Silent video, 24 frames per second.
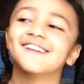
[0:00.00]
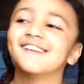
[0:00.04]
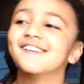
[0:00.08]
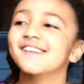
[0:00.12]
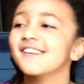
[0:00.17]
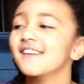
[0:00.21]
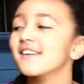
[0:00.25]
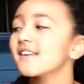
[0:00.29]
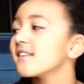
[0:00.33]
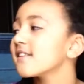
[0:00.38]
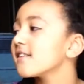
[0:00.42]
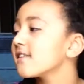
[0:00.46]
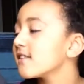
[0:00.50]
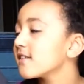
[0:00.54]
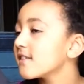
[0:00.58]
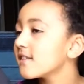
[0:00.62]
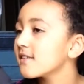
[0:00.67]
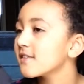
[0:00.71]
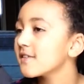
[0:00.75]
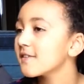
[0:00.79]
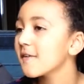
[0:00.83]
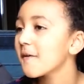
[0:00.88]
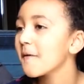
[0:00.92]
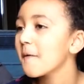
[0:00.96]

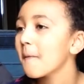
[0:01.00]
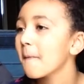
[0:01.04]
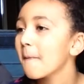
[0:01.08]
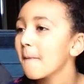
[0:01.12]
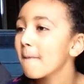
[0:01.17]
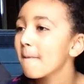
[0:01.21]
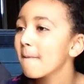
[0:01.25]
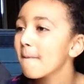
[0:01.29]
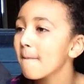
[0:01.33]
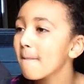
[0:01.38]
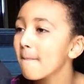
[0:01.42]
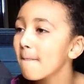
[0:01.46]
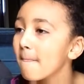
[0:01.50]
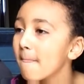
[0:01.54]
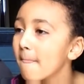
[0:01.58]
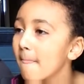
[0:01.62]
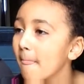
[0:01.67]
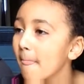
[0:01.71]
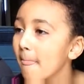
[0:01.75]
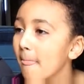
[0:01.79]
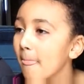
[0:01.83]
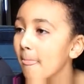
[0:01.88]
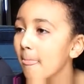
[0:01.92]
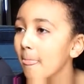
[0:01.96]

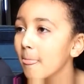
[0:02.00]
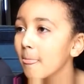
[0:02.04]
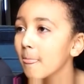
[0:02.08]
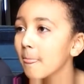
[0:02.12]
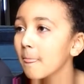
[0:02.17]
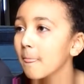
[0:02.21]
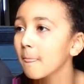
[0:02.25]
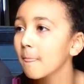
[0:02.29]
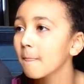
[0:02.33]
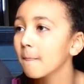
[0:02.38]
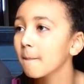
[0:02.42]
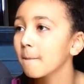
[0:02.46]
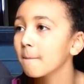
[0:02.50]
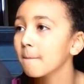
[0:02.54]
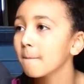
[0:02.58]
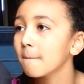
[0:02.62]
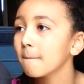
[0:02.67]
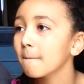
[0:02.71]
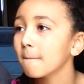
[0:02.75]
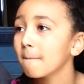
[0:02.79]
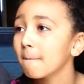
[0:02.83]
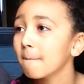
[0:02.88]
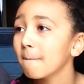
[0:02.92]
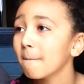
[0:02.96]

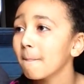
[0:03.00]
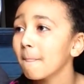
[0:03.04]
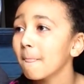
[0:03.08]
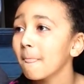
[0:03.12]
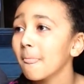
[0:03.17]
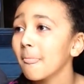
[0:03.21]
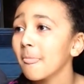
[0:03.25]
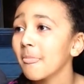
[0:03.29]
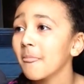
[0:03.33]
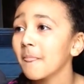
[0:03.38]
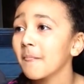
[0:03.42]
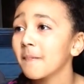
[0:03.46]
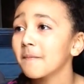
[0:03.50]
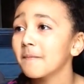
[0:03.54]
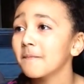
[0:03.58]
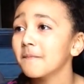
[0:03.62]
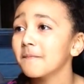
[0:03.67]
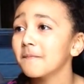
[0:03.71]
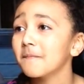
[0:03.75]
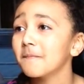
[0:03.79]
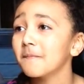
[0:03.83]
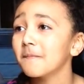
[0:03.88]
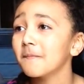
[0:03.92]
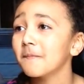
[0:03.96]

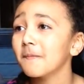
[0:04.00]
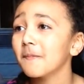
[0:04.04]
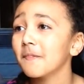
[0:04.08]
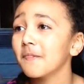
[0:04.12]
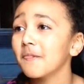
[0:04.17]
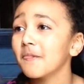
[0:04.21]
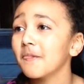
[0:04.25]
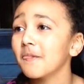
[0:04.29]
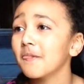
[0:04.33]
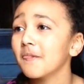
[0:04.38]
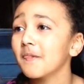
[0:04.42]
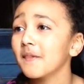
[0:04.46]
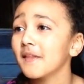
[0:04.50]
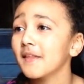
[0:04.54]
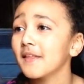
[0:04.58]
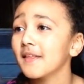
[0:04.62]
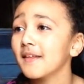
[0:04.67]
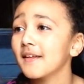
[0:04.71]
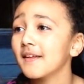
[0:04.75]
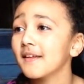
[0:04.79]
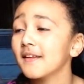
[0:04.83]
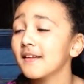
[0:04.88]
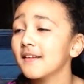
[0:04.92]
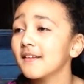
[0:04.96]

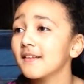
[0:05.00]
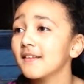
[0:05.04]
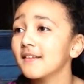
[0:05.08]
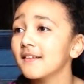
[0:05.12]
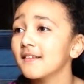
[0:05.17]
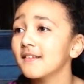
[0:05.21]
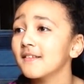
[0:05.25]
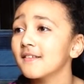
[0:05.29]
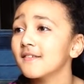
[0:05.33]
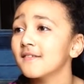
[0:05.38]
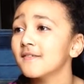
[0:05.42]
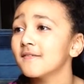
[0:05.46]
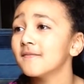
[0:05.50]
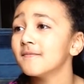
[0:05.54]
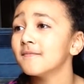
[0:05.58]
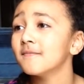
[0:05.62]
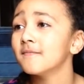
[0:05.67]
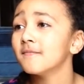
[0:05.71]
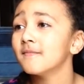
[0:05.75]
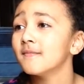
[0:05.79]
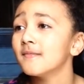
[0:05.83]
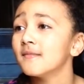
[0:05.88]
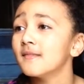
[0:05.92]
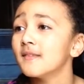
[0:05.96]

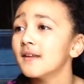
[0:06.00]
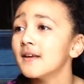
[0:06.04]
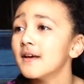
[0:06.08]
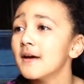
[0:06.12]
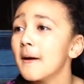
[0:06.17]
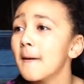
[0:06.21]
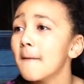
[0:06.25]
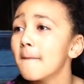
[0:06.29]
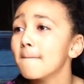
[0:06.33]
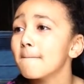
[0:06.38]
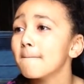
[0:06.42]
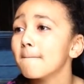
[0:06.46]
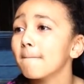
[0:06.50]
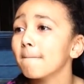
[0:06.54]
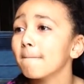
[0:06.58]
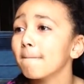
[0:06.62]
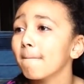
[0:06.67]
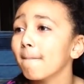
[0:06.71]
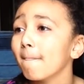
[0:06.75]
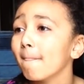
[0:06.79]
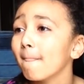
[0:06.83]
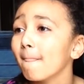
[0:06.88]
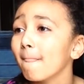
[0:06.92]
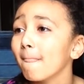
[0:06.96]

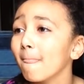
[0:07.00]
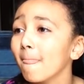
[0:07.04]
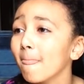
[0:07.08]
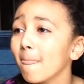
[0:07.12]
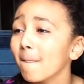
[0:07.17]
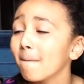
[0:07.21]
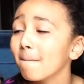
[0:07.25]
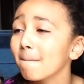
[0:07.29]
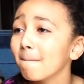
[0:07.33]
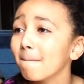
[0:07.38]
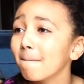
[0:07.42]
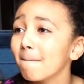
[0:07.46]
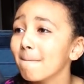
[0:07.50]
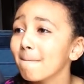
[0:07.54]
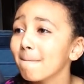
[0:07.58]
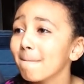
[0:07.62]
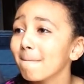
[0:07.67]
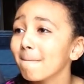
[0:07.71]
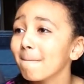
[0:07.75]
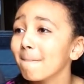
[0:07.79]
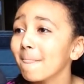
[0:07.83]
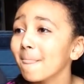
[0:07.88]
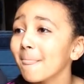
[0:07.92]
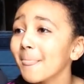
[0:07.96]
[no speech]